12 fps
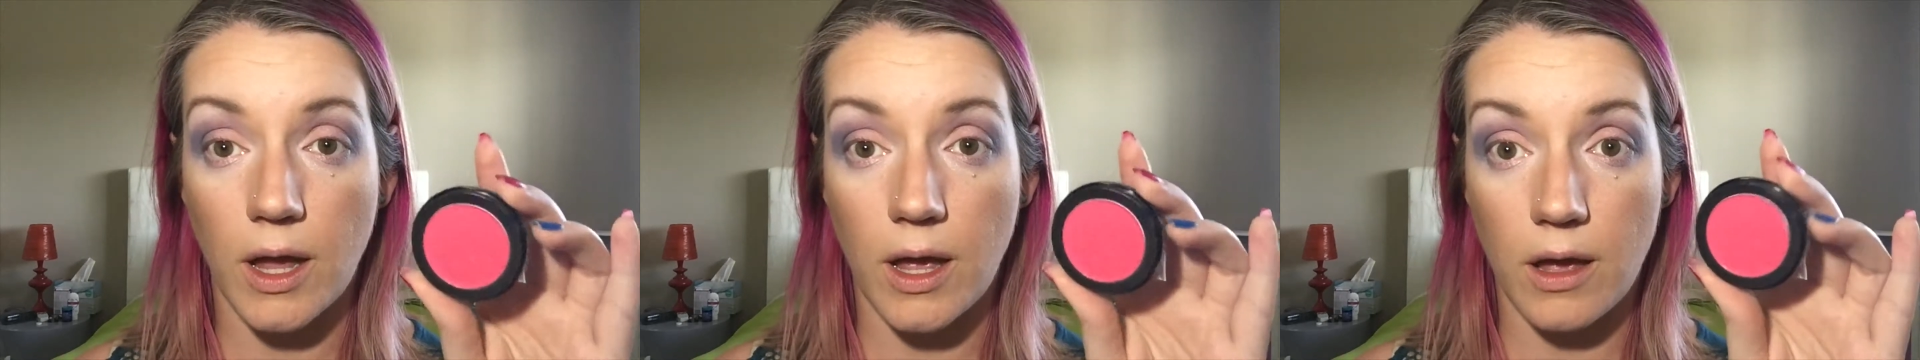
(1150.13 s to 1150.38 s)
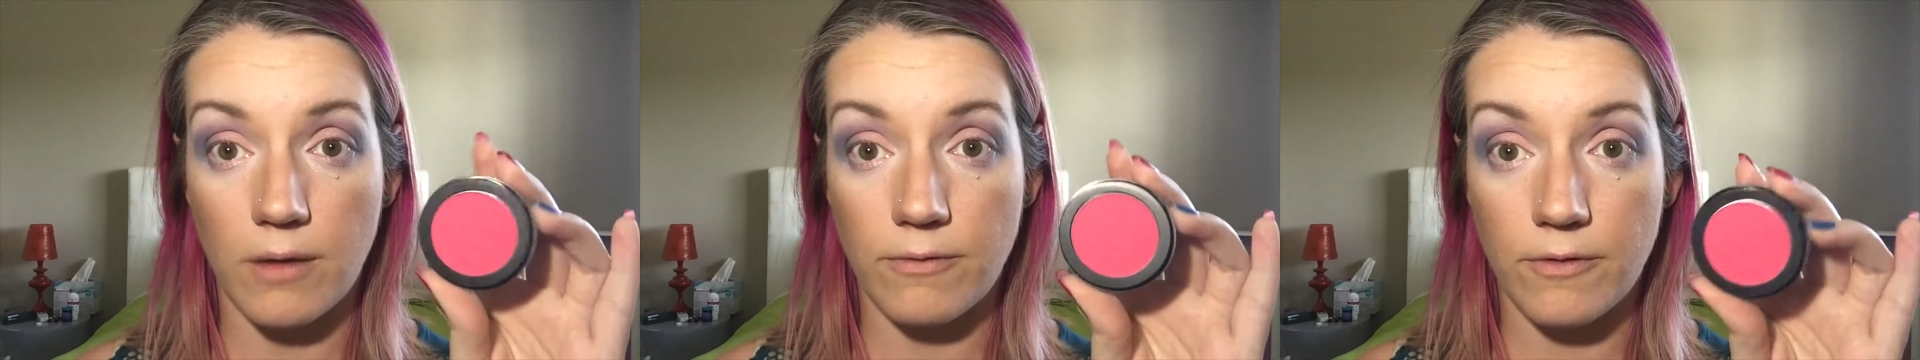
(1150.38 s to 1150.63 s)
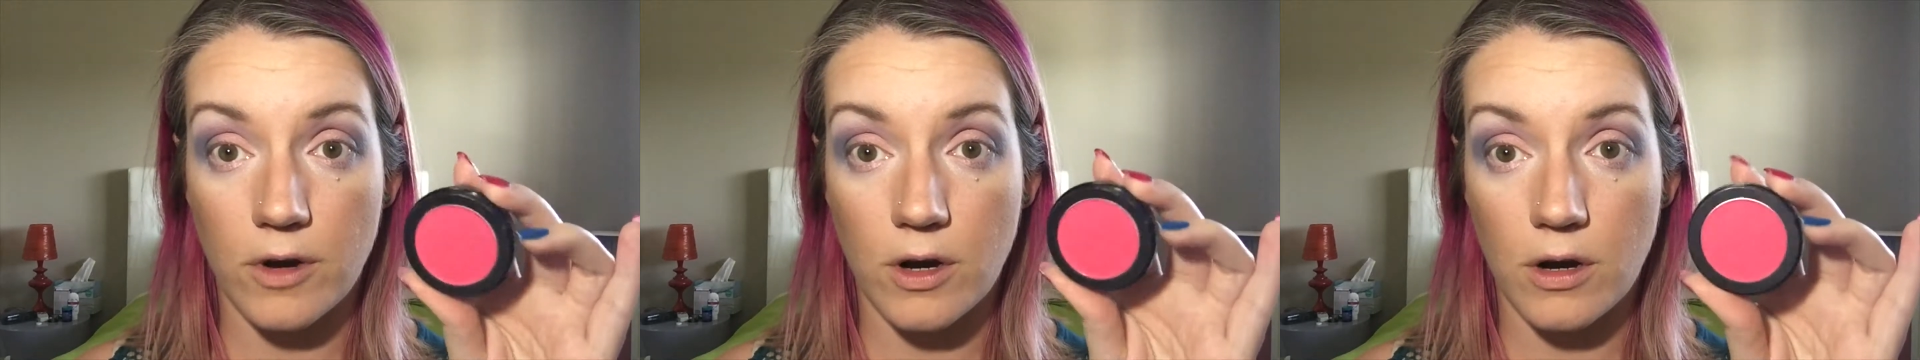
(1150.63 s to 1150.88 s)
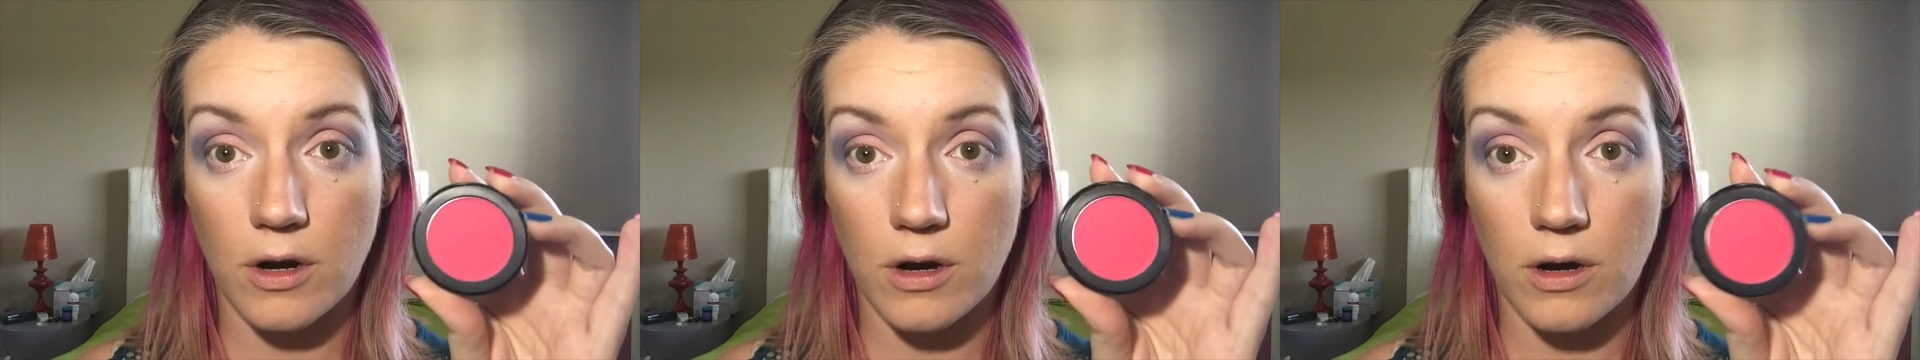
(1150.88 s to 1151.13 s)

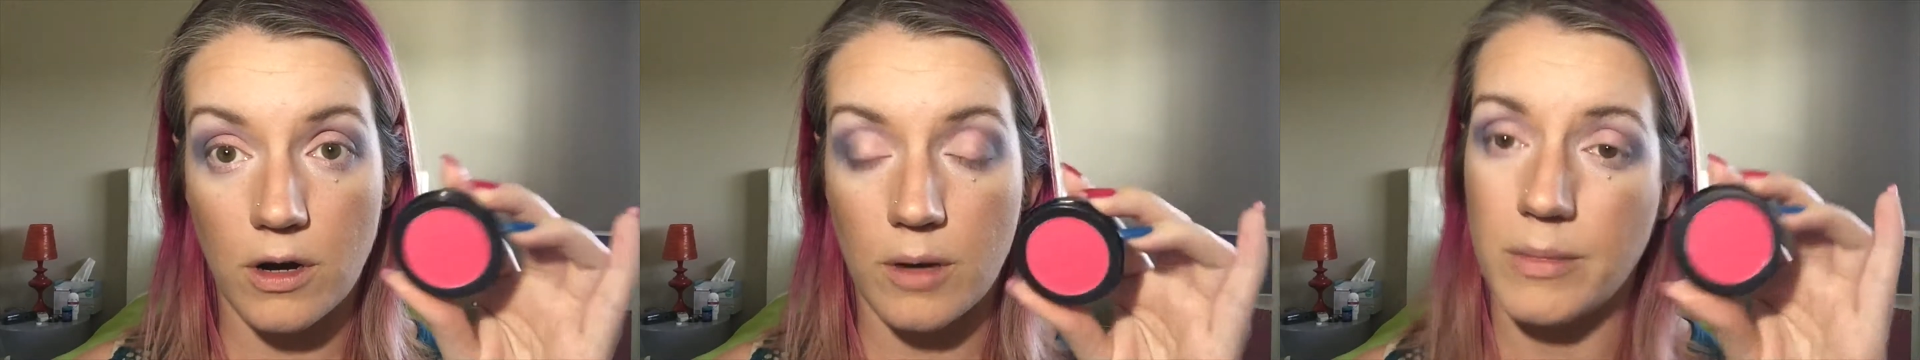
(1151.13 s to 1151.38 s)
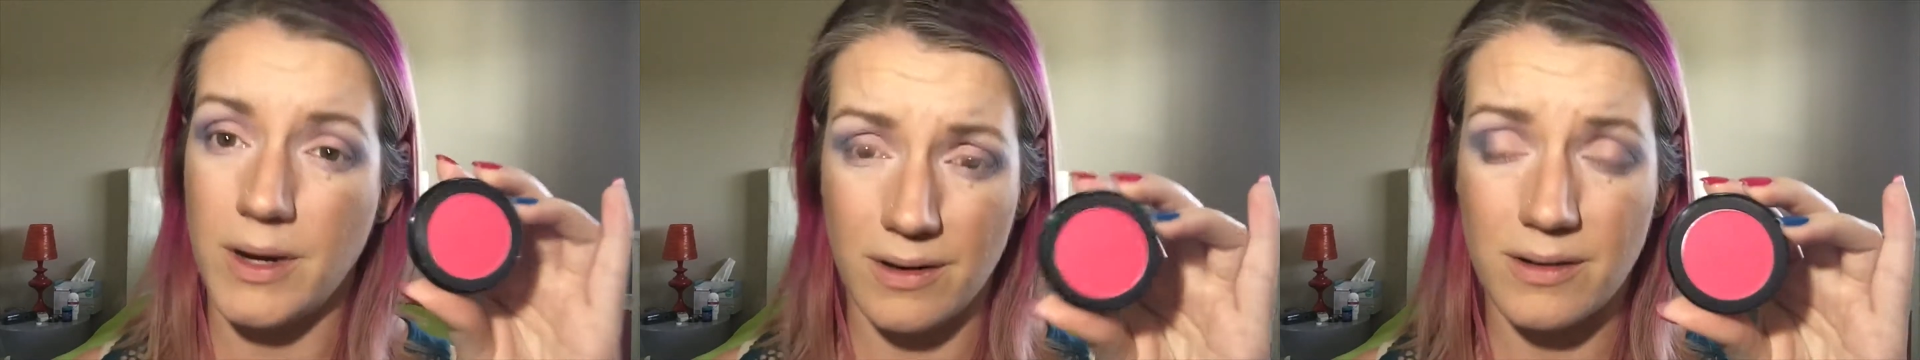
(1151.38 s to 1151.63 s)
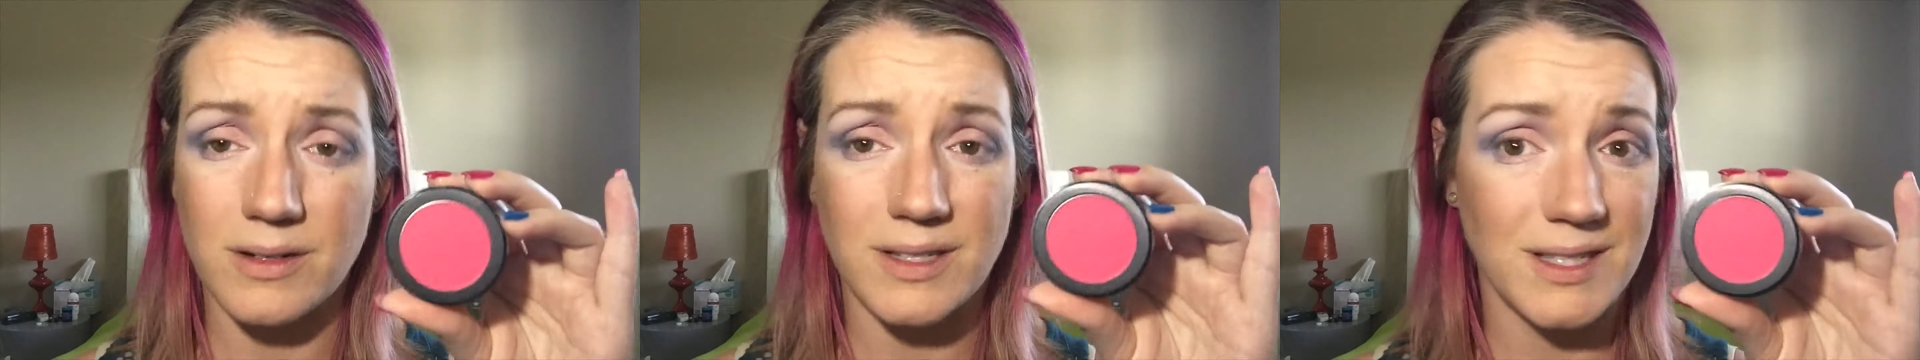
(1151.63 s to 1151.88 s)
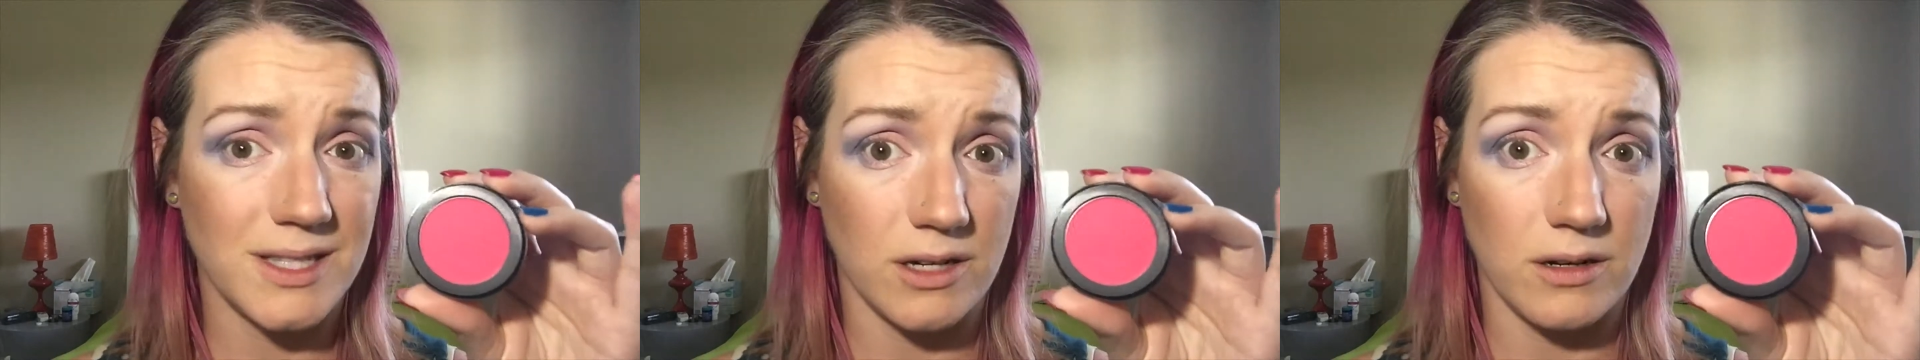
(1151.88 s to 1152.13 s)
ever. I mean,
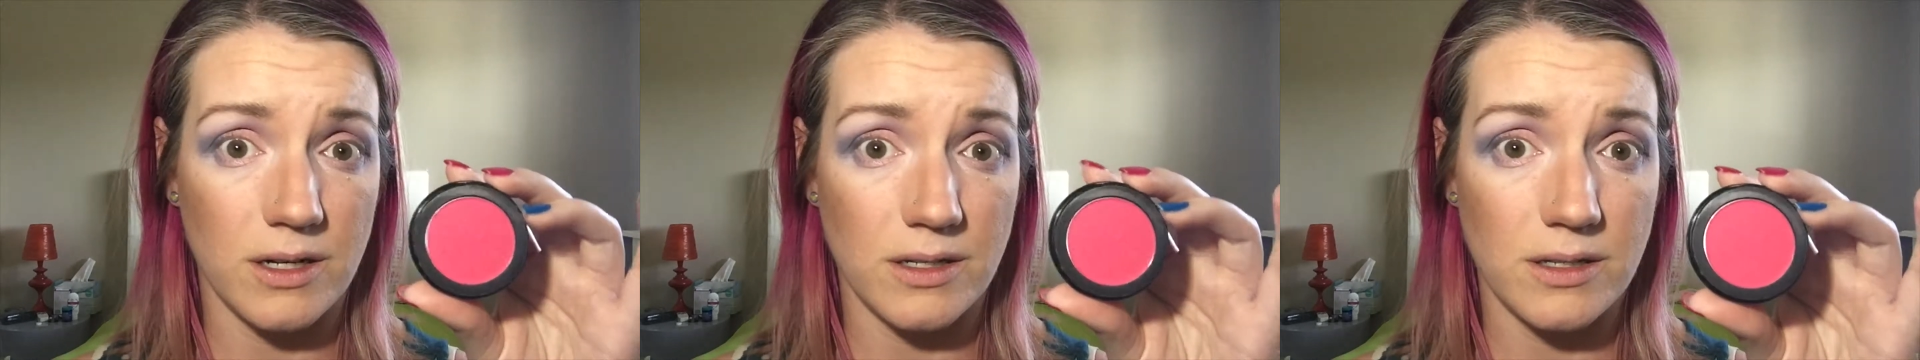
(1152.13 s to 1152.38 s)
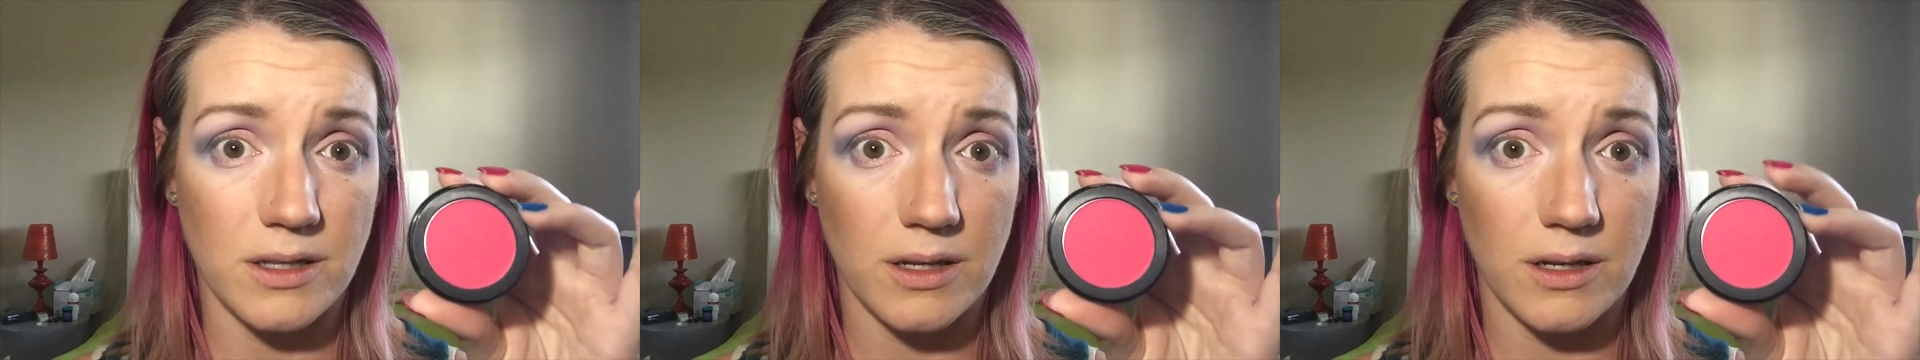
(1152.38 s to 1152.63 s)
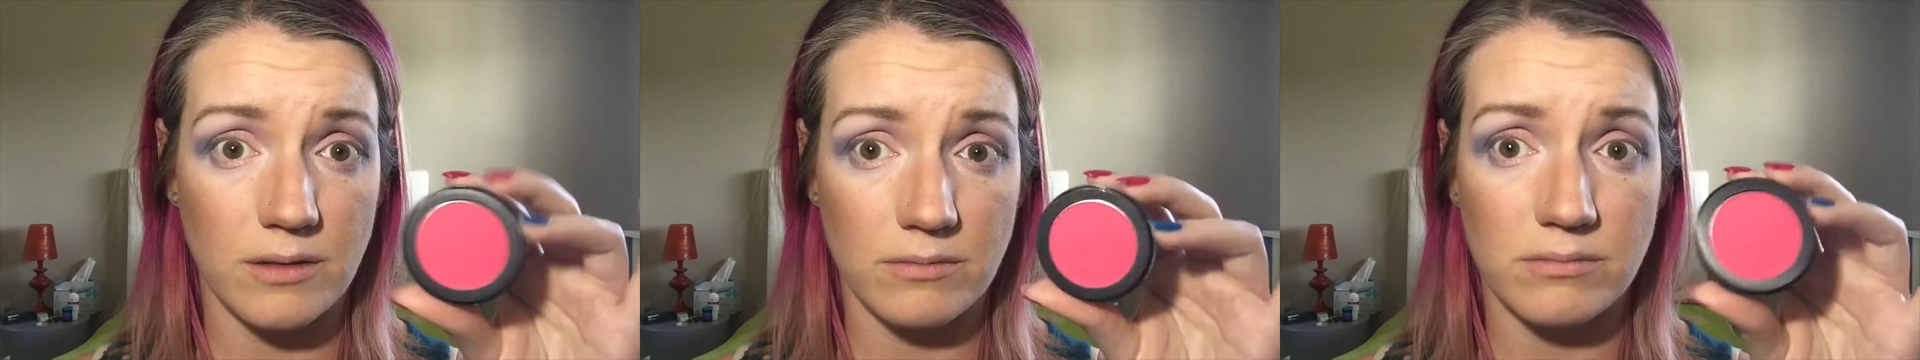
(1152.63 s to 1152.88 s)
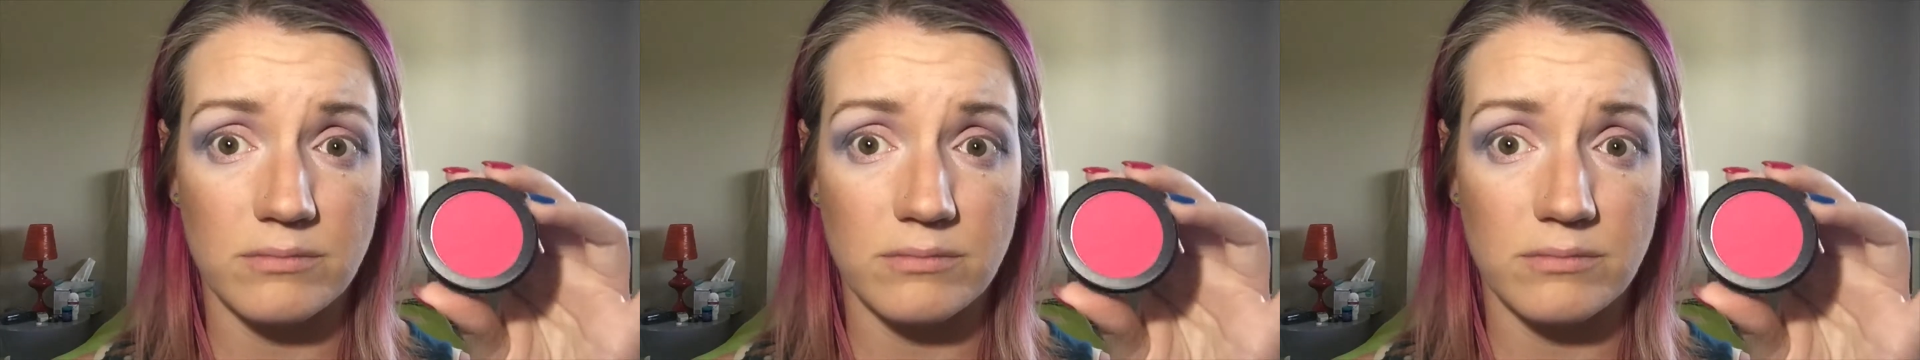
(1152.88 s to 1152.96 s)
seriously,